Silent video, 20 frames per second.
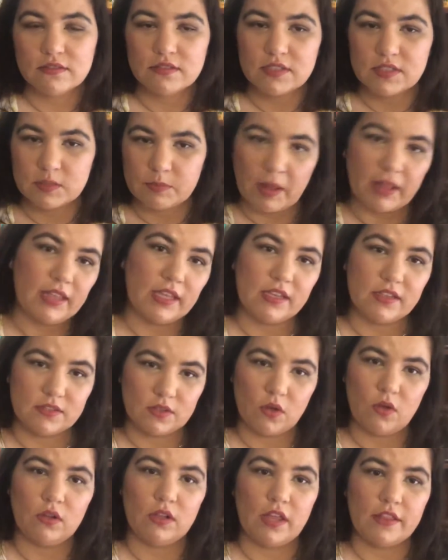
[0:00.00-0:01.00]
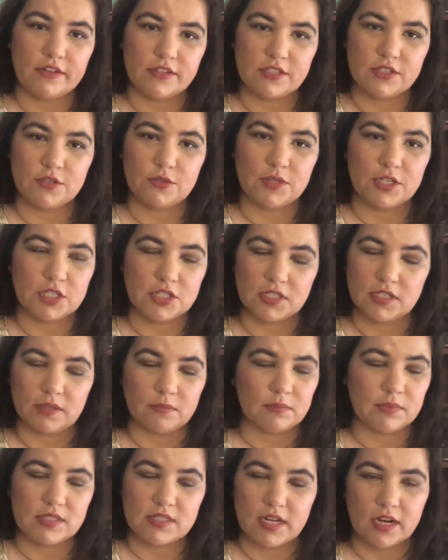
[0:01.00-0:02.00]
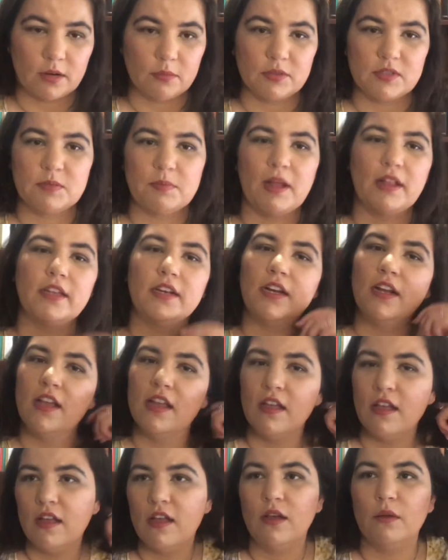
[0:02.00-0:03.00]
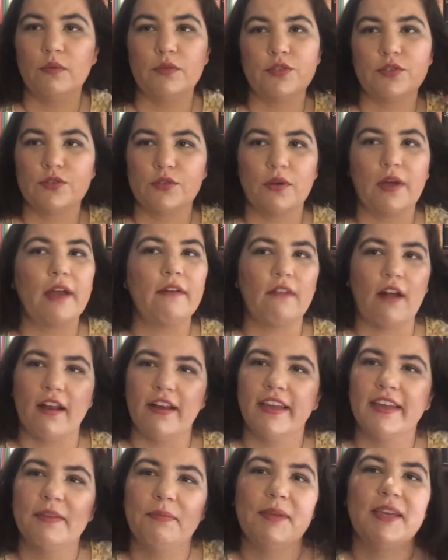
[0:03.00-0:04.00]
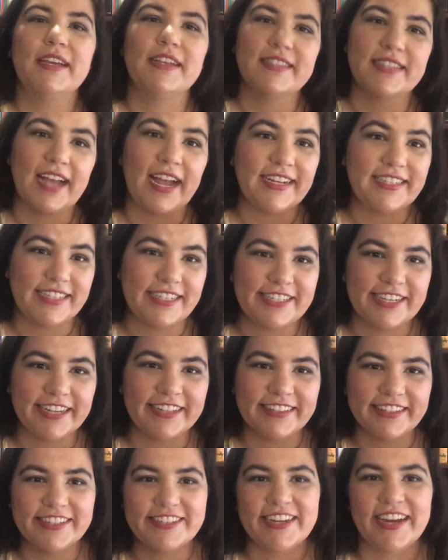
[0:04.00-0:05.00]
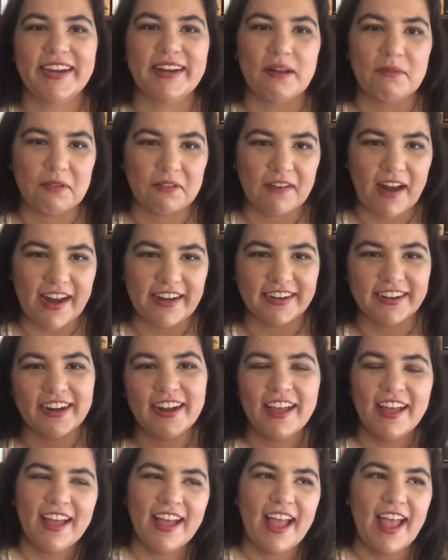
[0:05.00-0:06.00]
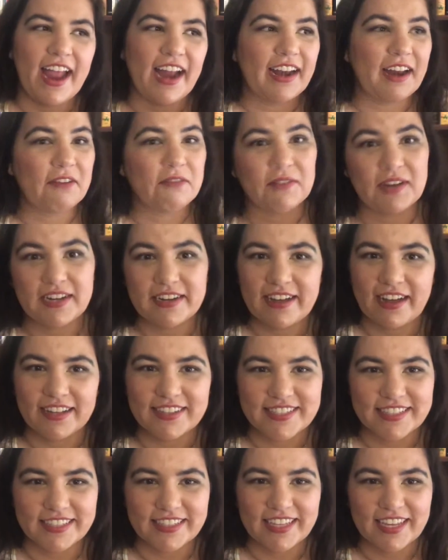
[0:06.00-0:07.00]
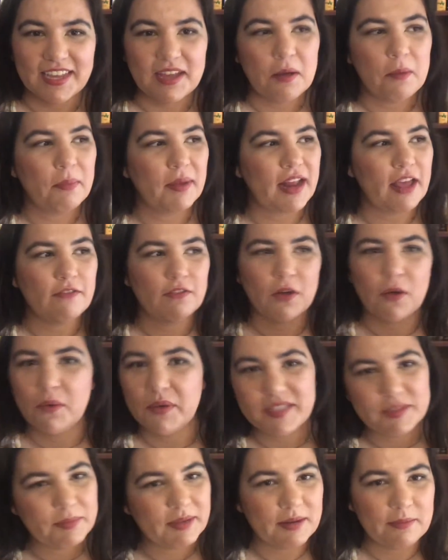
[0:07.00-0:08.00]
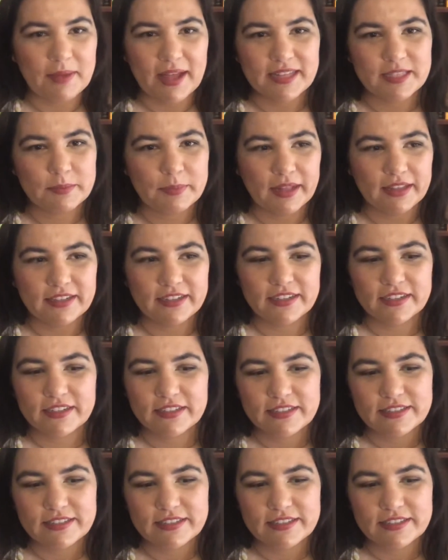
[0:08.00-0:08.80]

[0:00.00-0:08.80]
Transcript: Spelling is a whole other situation. I'm a terrible speller, which is so ironic because I teach English and I'm a writer and I read constantly, but I've always been a bad speller.